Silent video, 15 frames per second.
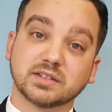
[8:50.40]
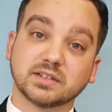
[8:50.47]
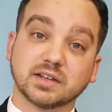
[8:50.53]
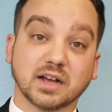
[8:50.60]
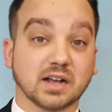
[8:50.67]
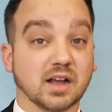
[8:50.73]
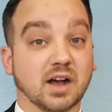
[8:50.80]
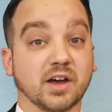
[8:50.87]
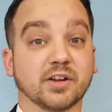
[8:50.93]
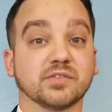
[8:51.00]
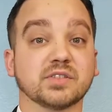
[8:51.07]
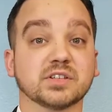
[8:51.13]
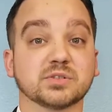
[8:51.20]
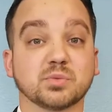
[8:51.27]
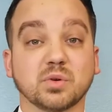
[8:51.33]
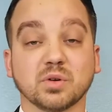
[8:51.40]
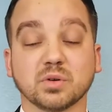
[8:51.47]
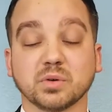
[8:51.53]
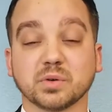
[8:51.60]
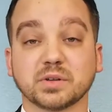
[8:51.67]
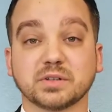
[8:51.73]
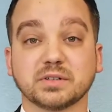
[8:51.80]
a god of this
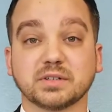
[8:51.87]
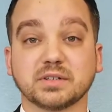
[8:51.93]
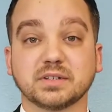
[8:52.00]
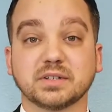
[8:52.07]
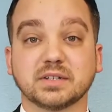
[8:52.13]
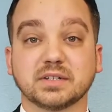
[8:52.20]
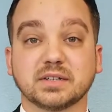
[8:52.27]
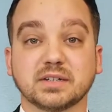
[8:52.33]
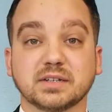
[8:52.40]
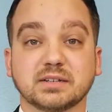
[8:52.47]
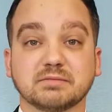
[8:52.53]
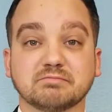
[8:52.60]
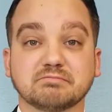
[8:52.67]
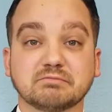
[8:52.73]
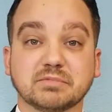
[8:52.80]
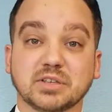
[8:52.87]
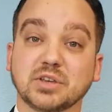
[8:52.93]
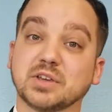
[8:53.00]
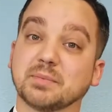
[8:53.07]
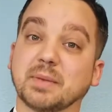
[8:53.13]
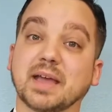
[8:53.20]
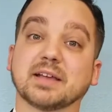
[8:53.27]
world. You
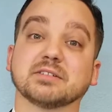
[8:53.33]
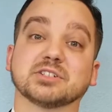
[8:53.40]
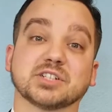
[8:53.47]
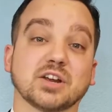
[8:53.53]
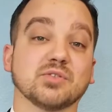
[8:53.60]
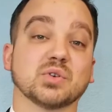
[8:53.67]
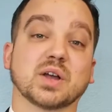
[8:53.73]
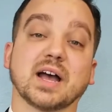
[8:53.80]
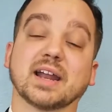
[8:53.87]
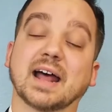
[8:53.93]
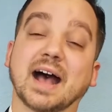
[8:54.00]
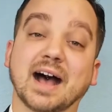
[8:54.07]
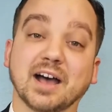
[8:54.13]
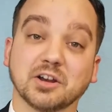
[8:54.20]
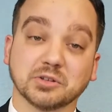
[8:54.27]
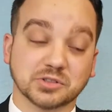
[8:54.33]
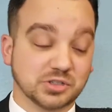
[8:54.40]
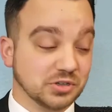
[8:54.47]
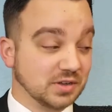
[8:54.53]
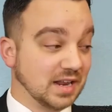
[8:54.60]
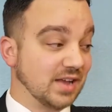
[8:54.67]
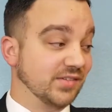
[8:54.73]
can make several kind of idols. You
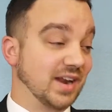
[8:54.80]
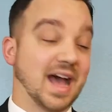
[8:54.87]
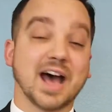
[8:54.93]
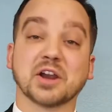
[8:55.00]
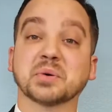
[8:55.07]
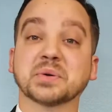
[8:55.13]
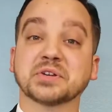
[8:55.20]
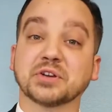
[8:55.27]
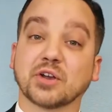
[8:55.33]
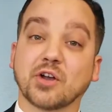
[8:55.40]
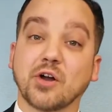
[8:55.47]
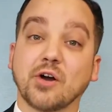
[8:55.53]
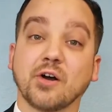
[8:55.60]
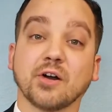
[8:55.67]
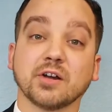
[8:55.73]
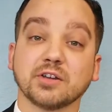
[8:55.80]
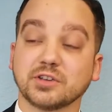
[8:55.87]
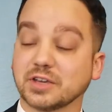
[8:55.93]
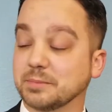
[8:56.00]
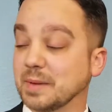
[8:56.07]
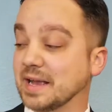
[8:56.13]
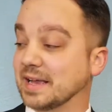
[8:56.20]
can have an idol in your car. You
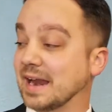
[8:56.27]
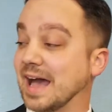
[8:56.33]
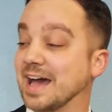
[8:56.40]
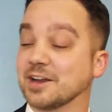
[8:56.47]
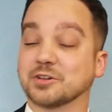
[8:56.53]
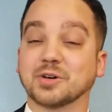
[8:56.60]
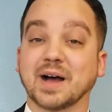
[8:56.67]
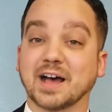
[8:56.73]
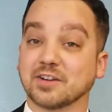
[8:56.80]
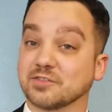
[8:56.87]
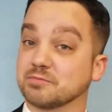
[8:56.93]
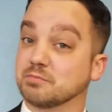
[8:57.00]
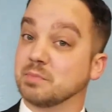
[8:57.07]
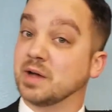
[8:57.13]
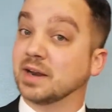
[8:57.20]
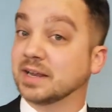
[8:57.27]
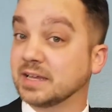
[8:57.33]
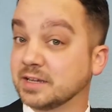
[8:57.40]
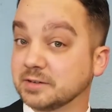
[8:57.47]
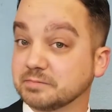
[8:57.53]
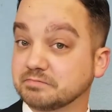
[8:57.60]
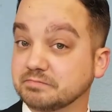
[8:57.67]
can make an idol out of money.
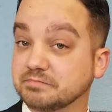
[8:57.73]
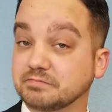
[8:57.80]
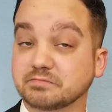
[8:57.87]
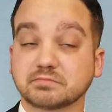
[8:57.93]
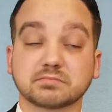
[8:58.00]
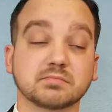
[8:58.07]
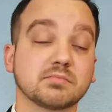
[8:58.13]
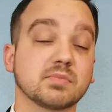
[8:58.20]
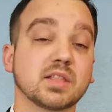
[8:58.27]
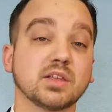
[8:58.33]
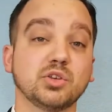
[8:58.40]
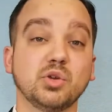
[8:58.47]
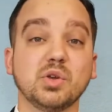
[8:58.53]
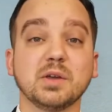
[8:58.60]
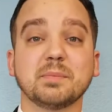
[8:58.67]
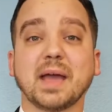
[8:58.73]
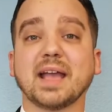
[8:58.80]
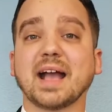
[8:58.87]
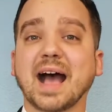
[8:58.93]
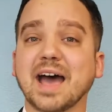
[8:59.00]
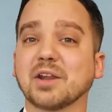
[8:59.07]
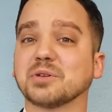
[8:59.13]
You can make
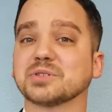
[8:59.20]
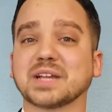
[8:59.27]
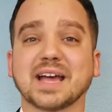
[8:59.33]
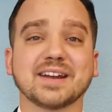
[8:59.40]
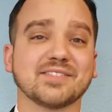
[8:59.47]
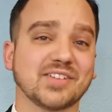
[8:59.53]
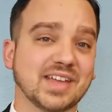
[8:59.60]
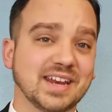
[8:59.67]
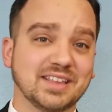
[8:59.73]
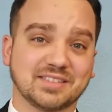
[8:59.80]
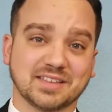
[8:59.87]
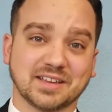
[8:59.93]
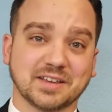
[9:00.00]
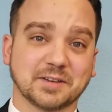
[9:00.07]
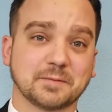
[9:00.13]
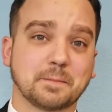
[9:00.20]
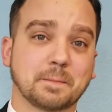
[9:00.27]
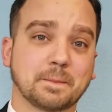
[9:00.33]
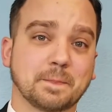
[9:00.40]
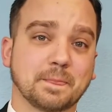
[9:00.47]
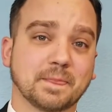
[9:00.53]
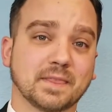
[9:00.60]
idols out of anything.
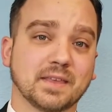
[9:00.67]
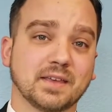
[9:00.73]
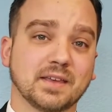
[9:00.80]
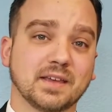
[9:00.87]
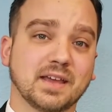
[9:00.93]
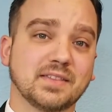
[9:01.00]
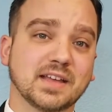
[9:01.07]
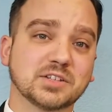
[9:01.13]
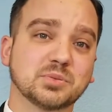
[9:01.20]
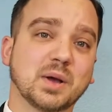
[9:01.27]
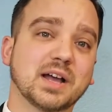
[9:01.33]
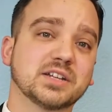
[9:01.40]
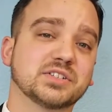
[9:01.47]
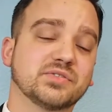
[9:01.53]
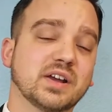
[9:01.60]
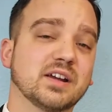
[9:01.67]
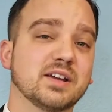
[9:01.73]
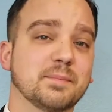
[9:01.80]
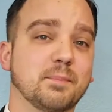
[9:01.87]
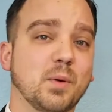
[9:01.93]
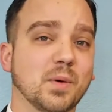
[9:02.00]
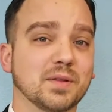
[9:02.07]
And that's why it's very
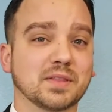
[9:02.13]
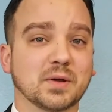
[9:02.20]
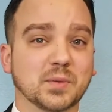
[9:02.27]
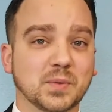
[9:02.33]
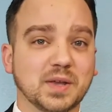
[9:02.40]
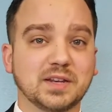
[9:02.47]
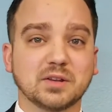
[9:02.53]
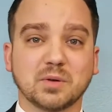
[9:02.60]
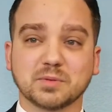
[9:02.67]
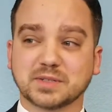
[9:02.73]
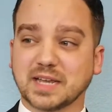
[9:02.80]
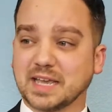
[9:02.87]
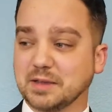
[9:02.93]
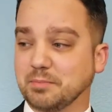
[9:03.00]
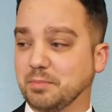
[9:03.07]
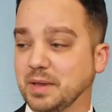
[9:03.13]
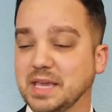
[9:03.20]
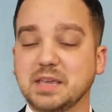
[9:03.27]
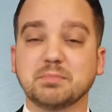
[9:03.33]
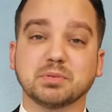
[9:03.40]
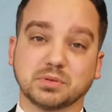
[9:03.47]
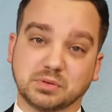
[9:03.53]
important that we don't take
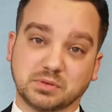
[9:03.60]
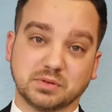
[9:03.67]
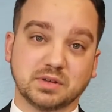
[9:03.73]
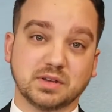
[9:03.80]
people